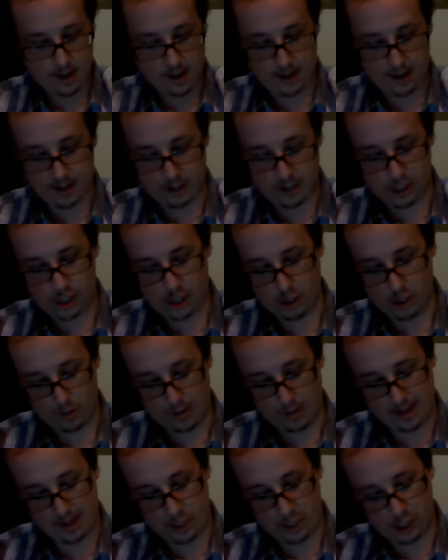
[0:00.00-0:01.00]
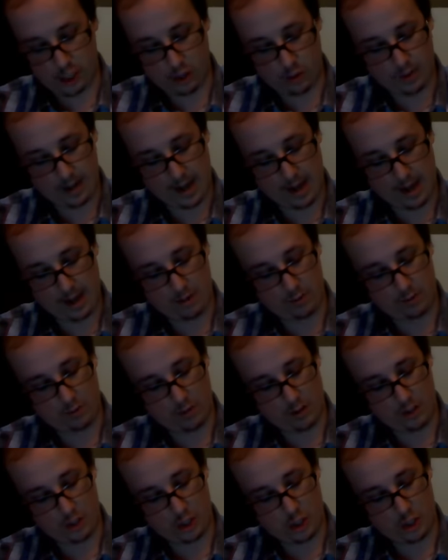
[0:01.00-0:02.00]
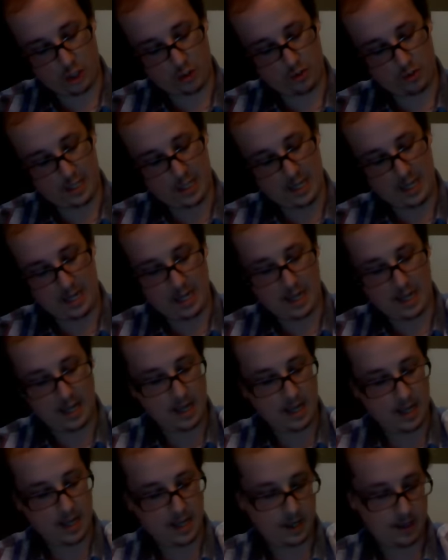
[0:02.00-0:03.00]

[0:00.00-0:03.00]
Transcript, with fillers: I got a showcase showdown jersey,